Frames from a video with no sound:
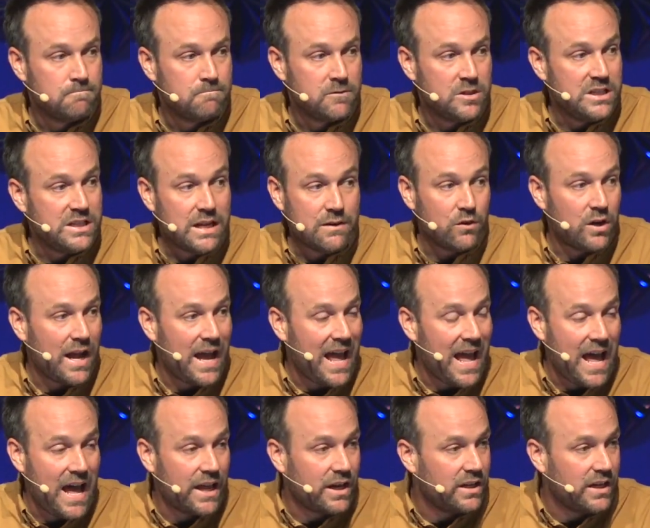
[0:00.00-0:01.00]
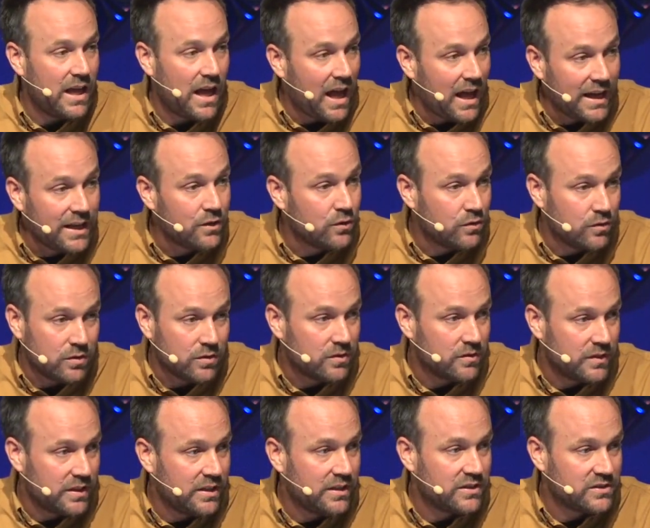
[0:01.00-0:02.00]
He never had an idol
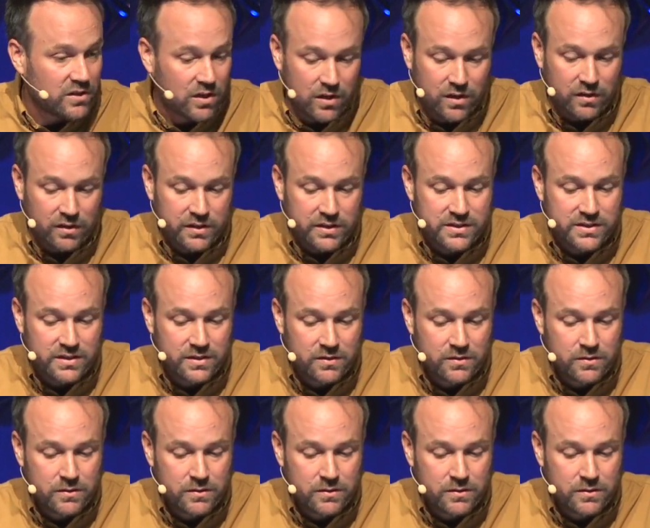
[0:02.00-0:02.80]
in his heart.